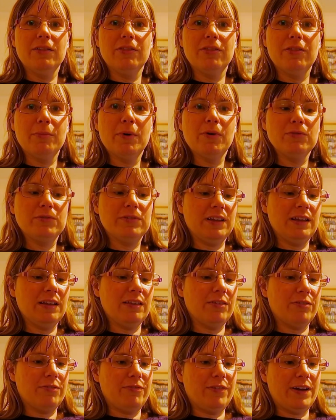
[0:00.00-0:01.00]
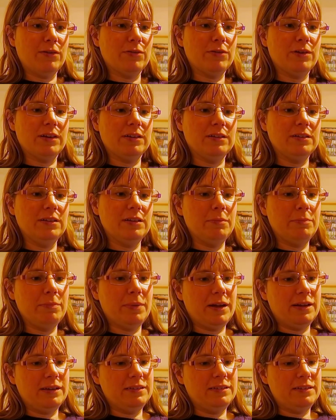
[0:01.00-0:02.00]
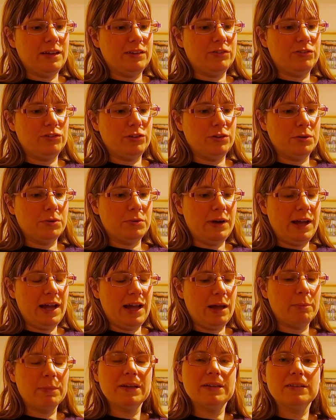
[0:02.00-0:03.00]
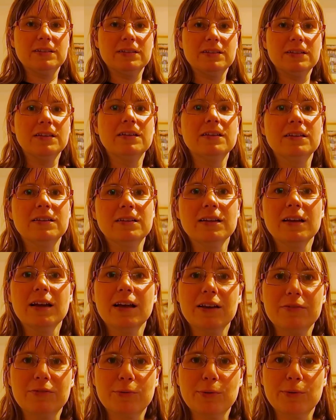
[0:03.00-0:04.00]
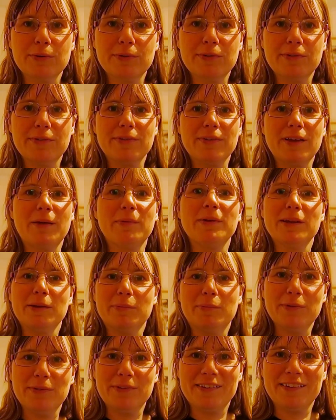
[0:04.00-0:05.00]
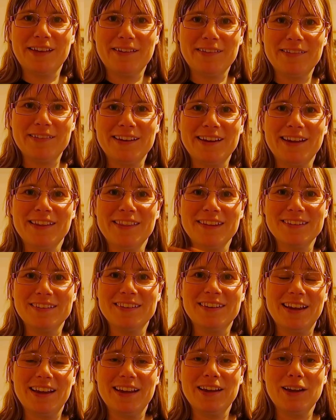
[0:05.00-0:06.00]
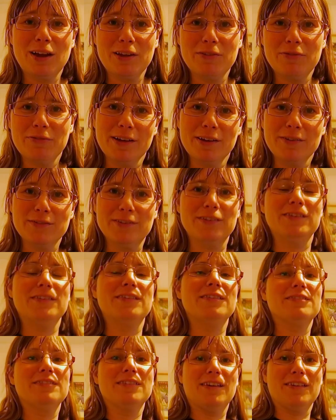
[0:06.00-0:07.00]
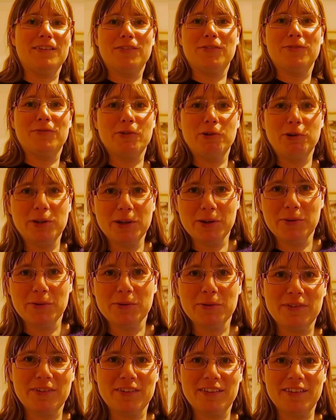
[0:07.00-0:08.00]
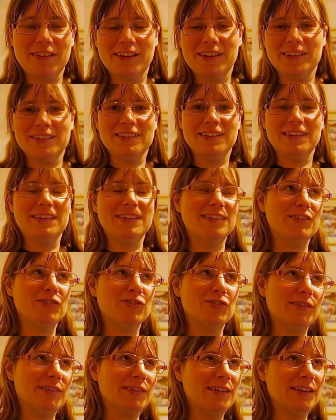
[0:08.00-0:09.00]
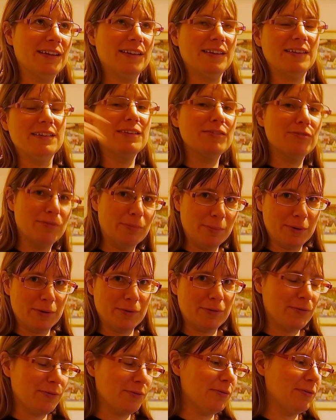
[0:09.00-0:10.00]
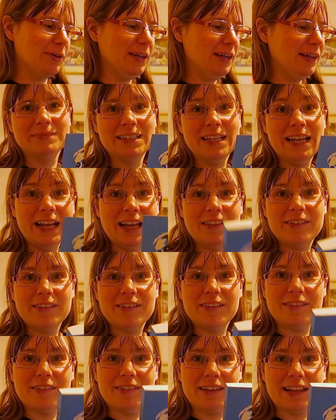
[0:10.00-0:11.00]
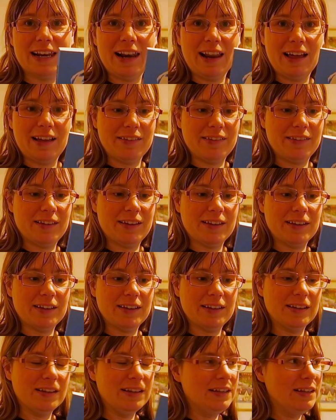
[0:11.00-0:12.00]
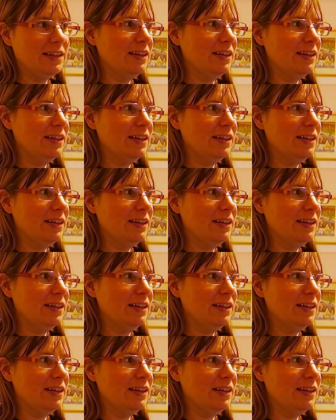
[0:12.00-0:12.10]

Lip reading: The Maltese Falcon by Dashiell Hammett. And of course, I bought this yesterday, and then today I found a nice Folio Society edition in a different bookstore. This is a classic